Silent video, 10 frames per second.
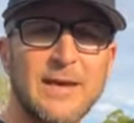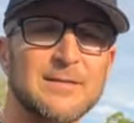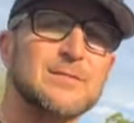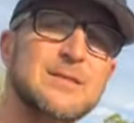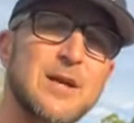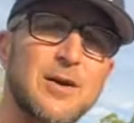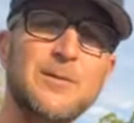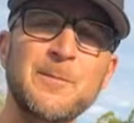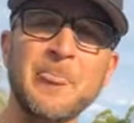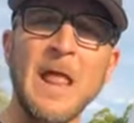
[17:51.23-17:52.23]
right?
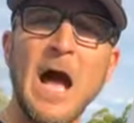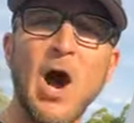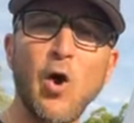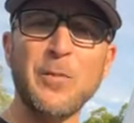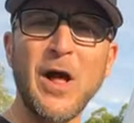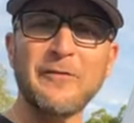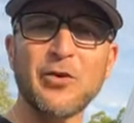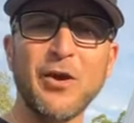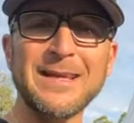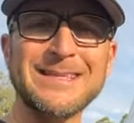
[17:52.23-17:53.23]
So I hope y'all
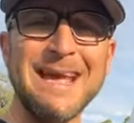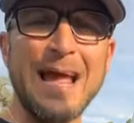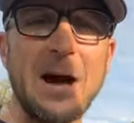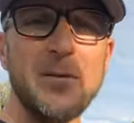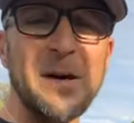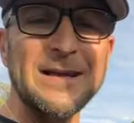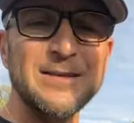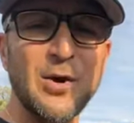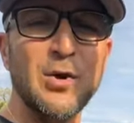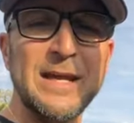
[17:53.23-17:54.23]
have a great day. I'm
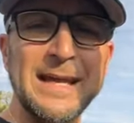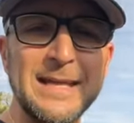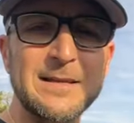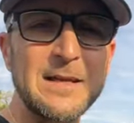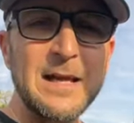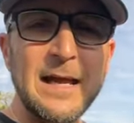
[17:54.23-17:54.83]
about to go get it.